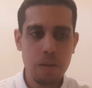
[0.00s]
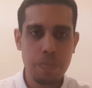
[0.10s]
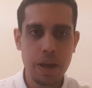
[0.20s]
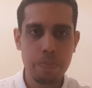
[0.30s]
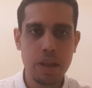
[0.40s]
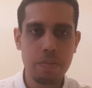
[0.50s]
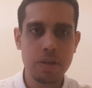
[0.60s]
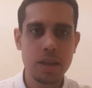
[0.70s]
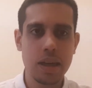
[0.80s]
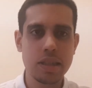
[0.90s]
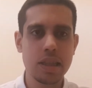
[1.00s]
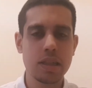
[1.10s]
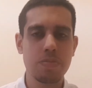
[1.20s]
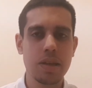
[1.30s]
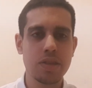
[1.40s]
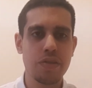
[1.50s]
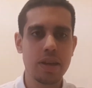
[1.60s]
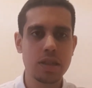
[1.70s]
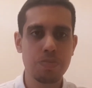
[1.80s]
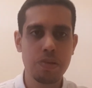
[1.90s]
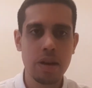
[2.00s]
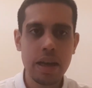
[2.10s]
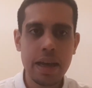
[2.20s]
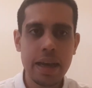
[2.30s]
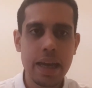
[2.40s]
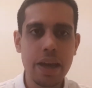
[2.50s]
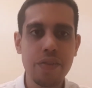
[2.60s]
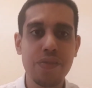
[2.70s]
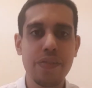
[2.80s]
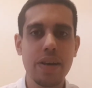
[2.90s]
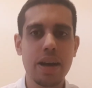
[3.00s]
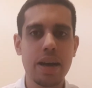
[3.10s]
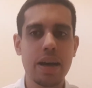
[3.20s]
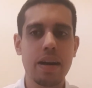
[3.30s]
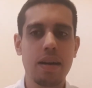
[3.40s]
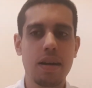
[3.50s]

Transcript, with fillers: pip them to that sixth place finish but if uh,